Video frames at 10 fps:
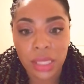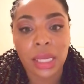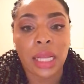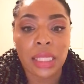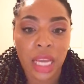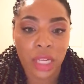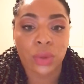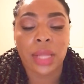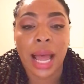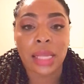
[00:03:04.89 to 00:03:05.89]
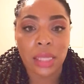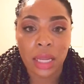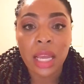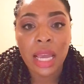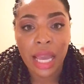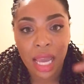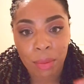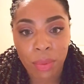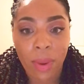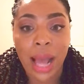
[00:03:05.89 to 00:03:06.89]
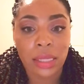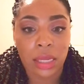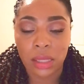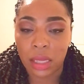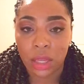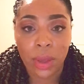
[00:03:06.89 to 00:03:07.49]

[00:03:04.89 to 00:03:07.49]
to contextualize it and process it.